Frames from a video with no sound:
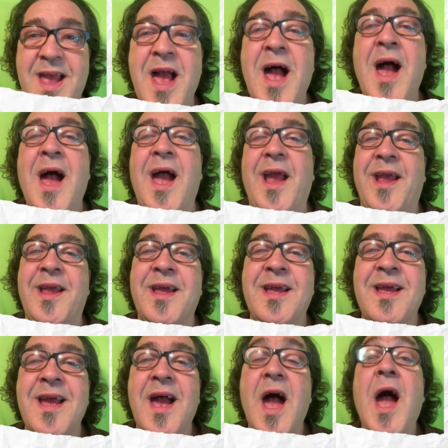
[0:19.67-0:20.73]
Hi,
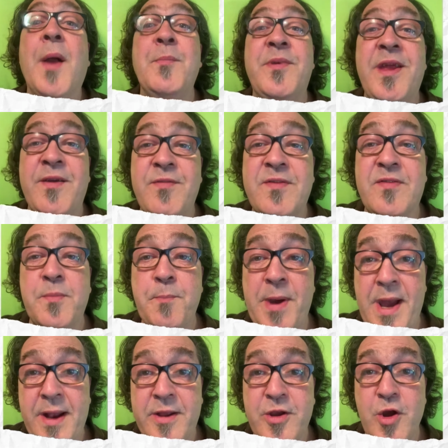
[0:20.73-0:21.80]
I'm David
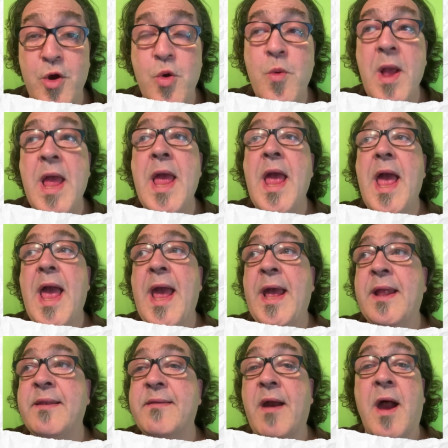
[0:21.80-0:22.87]
Simpatico,
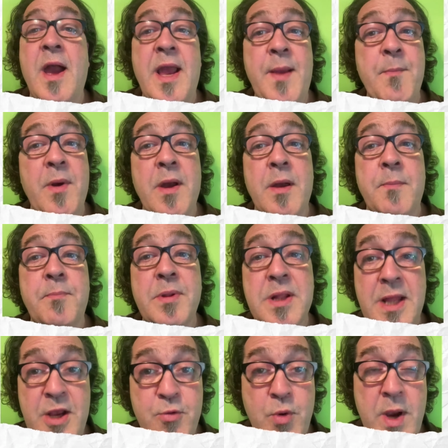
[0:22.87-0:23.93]
and I'm a
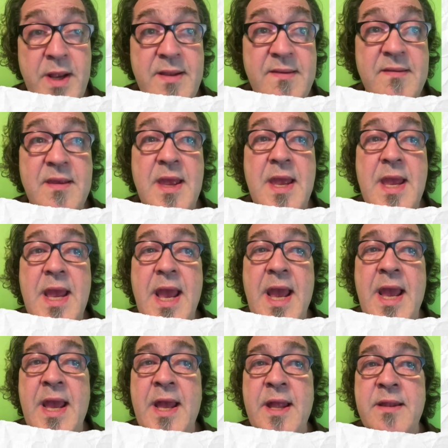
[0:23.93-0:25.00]
playwright
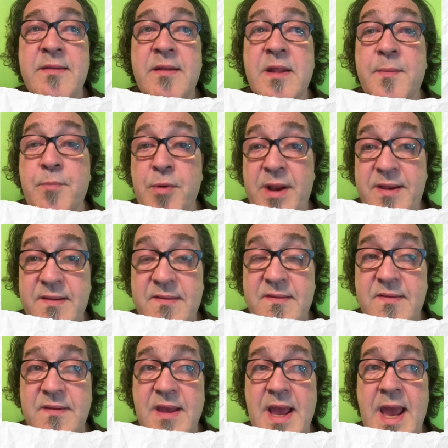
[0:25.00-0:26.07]
and a
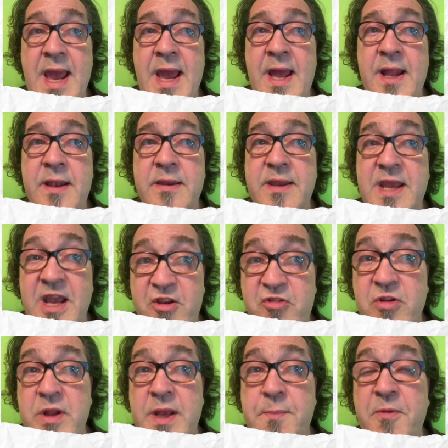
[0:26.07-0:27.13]
librettist and
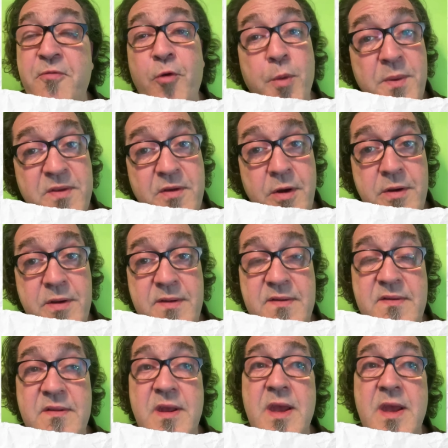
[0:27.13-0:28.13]
occasionally performance artist